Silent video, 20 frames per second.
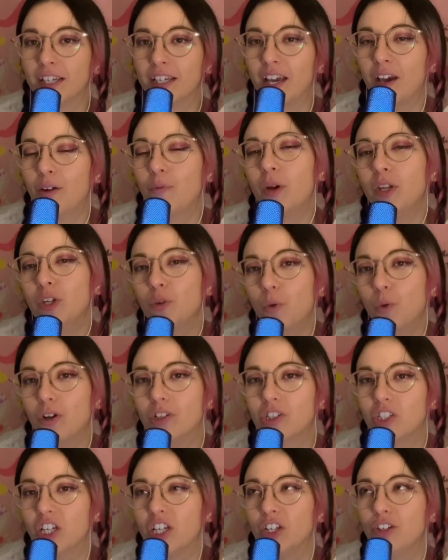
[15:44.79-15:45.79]
And when you
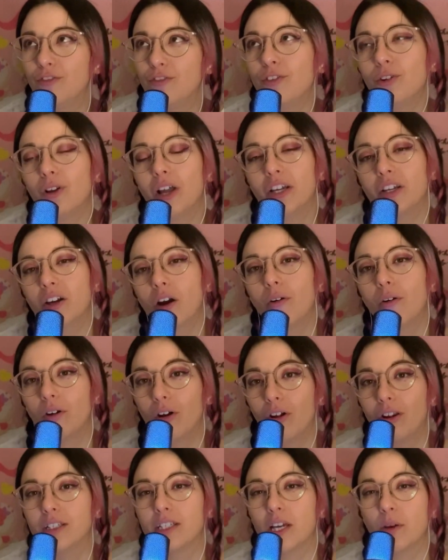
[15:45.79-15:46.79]
watch it, you feel like you go on
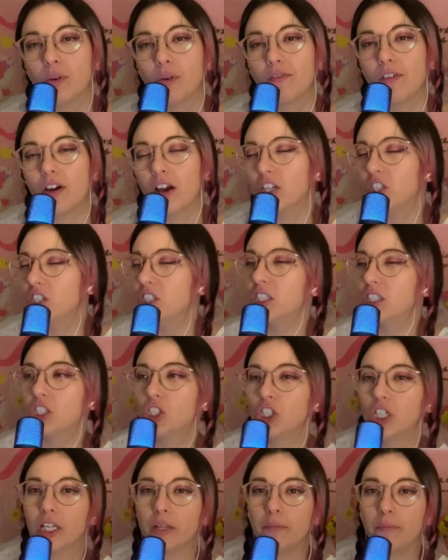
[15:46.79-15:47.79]
holiday with her. She's
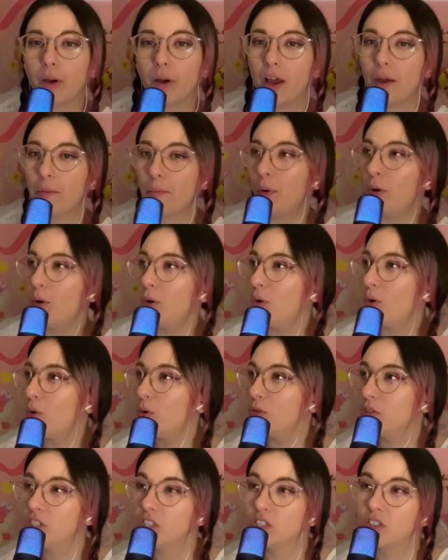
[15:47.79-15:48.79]
chilling by a pool.
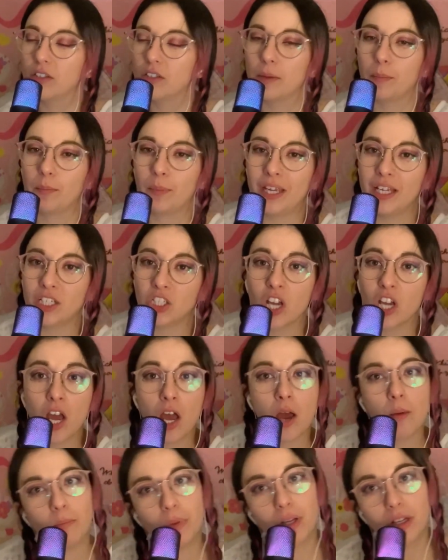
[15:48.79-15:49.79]
She's on the beach.
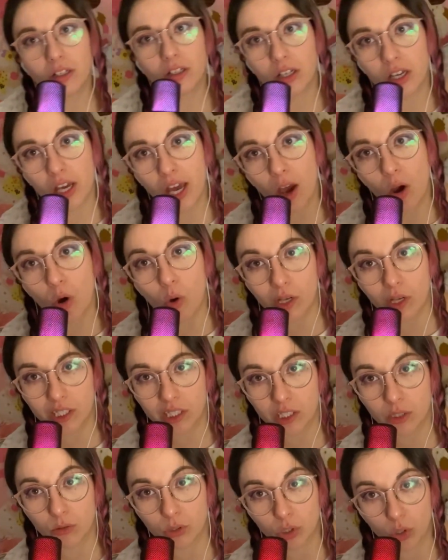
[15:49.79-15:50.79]
But girl is
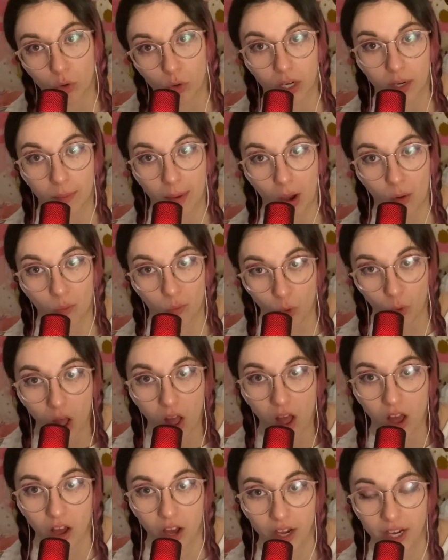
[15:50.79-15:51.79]
still talking about
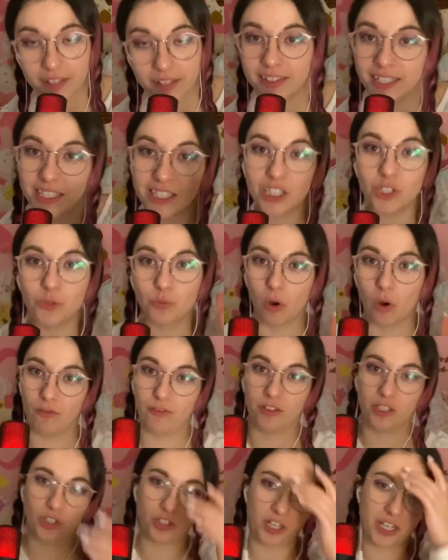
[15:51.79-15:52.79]
work. This is what
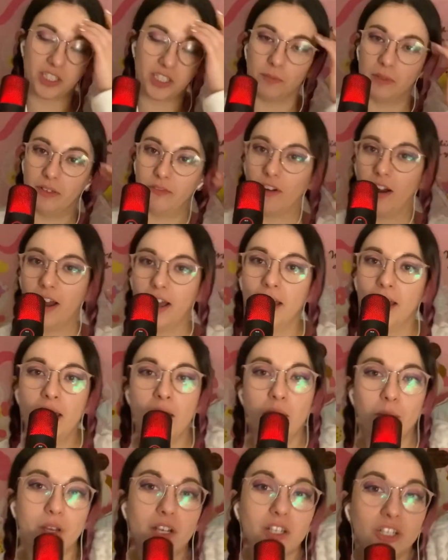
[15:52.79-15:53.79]
frustrates me, right?
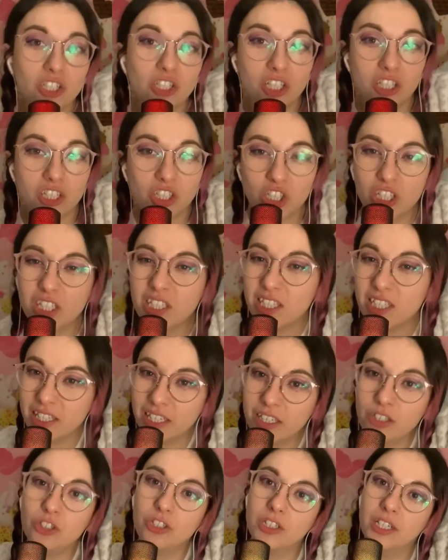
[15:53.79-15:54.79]
Because she's
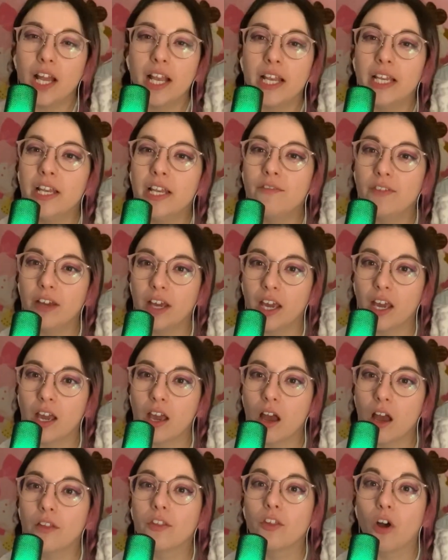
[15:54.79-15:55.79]
literally
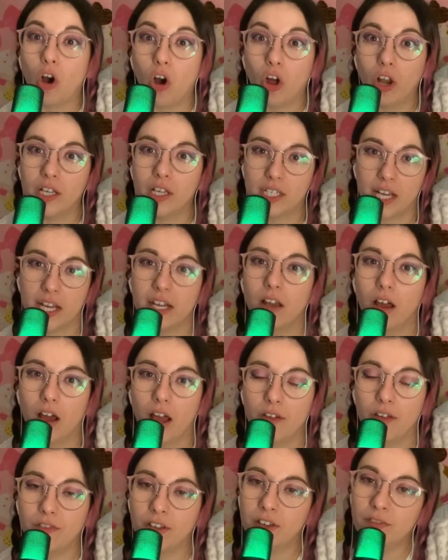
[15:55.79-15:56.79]
living the holiday life.